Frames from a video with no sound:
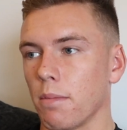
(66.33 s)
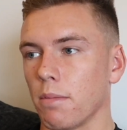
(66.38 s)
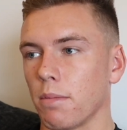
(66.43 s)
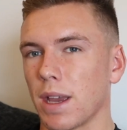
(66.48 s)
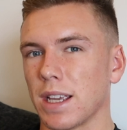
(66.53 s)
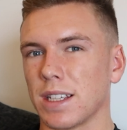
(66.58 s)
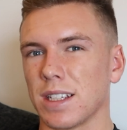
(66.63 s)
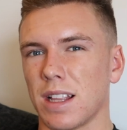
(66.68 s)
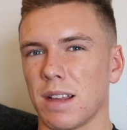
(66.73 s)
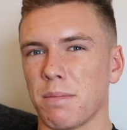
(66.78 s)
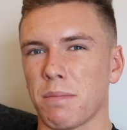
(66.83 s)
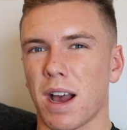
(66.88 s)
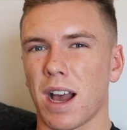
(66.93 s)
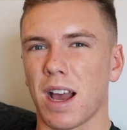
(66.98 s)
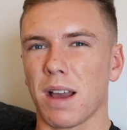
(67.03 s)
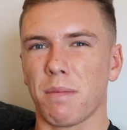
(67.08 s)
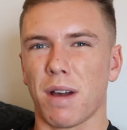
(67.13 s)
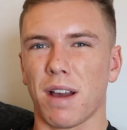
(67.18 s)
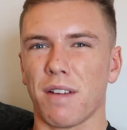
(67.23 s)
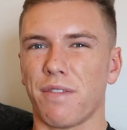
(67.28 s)
basically
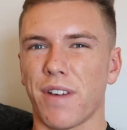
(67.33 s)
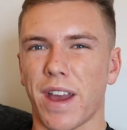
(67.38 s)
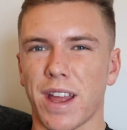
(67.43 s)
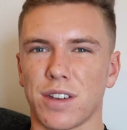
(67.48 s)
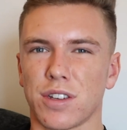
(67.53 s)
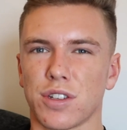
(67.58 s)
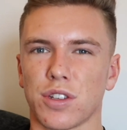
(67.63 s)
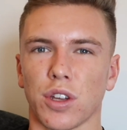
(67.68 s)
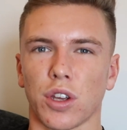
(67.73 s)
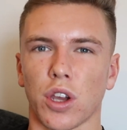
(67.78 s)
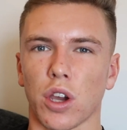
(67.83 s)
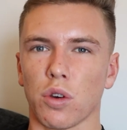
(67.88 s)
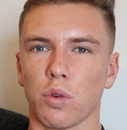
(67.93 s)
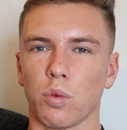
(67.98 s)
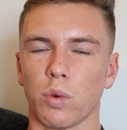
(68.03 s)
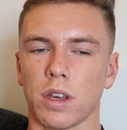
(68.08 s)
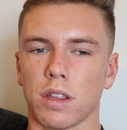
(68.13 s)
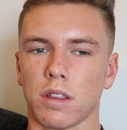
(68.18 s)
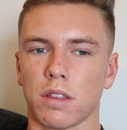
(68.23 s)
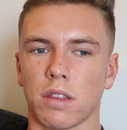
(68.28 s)
my veg to go
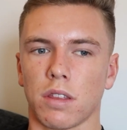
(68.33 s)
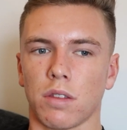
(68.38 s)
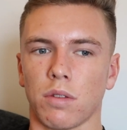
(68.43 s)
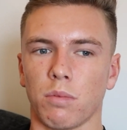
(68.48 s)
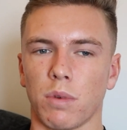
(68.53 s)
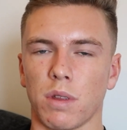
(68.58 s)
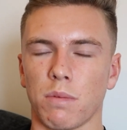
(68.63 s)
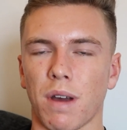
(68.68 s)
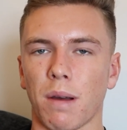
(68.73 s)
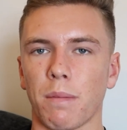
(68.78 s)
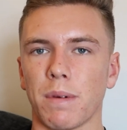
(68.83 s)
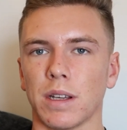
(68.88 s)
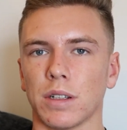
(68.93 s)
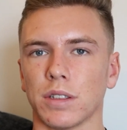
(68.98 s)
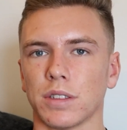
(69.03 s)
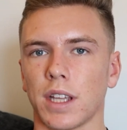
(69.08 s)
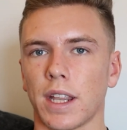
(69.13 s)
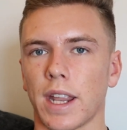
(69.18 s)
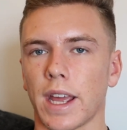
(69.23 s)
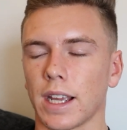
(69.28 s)
with my
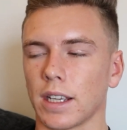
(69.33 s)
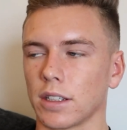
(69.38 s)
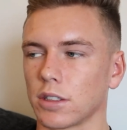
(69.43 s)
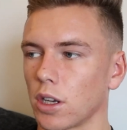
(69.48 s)
meals today,